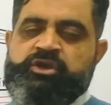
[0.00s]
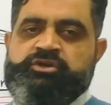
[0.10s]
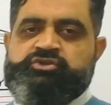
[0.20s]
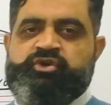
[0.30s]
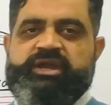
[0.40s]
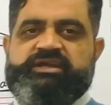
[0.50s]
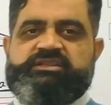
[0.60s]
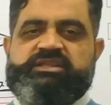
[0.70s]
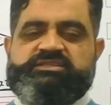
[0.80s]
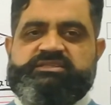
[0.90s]
So
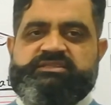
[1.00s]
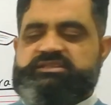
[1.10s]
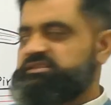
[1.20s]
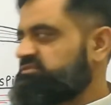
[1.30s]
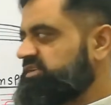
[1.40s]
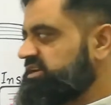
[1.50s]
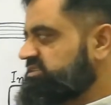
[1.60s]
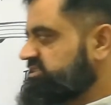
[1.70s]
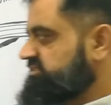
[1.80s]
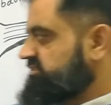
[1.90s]
the, when
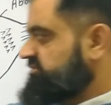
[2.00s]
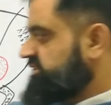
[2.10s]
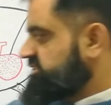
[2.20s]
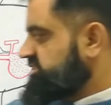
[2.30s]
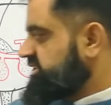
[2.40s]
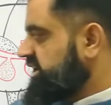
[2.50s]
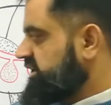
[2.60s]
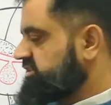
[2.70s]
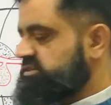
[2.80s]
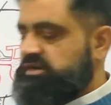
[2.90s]
first
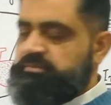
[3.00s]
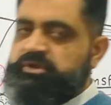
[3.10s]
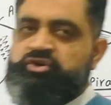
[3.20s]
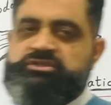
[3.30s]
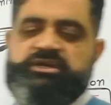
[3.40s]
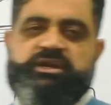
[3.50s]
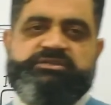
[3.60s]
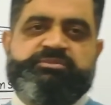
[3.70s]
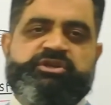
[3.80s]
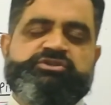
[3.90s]
cycle start because the
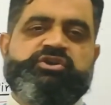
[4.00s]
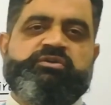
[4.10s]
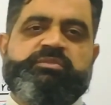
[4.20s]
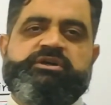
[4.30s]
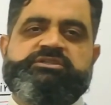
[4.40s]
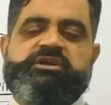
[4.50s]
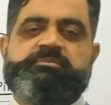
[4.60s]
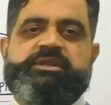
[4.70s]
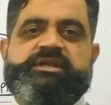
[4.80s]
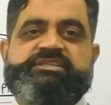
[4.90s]
respiration of birds
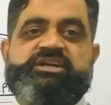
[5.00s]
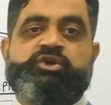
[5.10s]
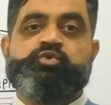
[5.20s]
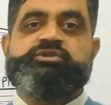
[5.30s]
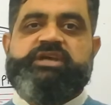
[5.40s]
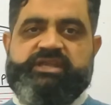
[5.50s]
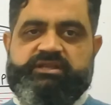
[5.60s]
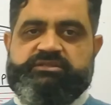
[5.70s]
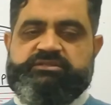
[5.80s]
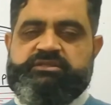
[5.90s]
completes in two
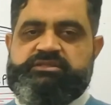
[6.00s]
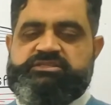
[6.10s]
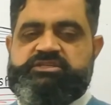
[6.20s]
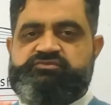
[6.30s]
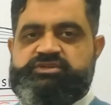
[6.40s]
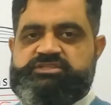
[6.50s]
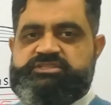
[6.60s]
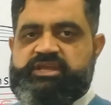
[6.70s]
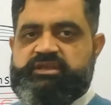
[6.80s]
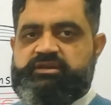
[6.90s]
cycles. This is first
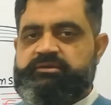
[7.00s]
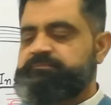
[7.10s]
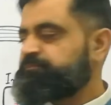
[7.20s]
cycle.